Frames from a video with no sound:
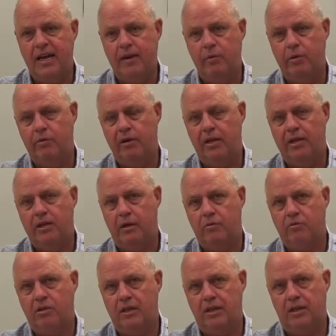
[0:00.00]
and we really
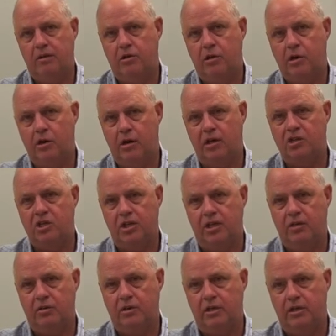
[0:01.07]
don't think crush
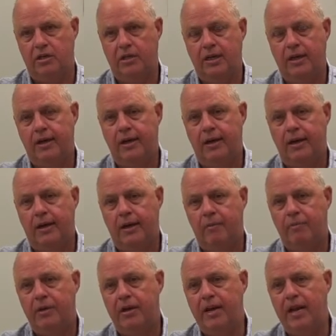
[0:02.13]
injury.
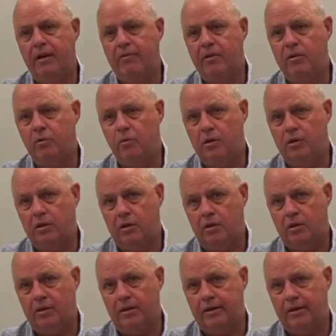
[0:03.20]
But even with
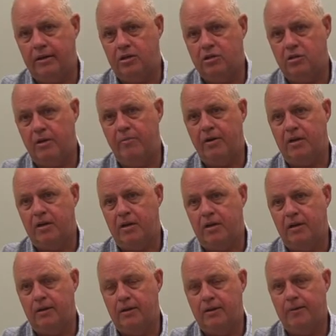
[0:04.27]
an
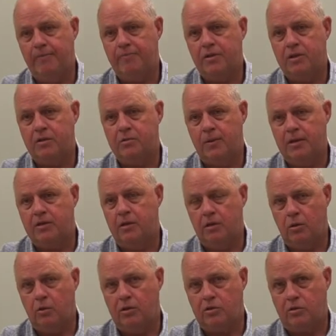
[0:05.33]
extremity, especially
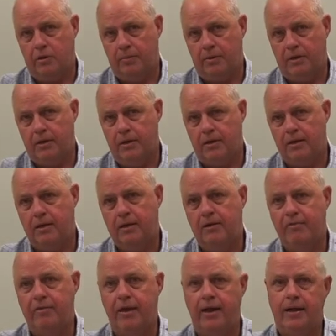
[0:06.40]
lower extremity,
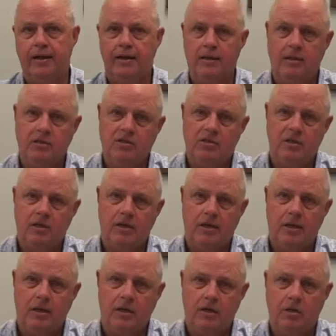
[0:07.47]
that is
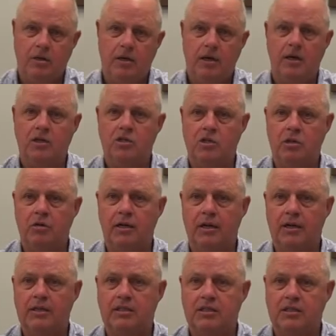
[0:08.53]
crushed, you can
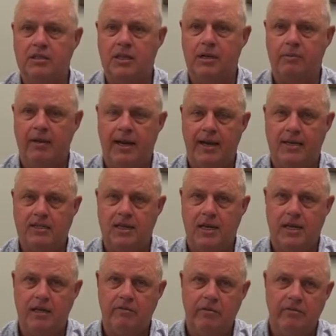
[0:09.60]
get this same
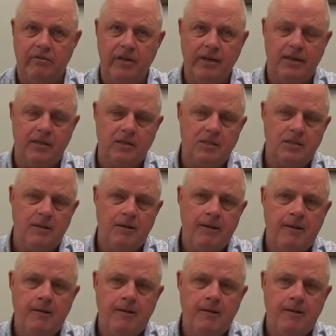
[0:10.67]
cascade of events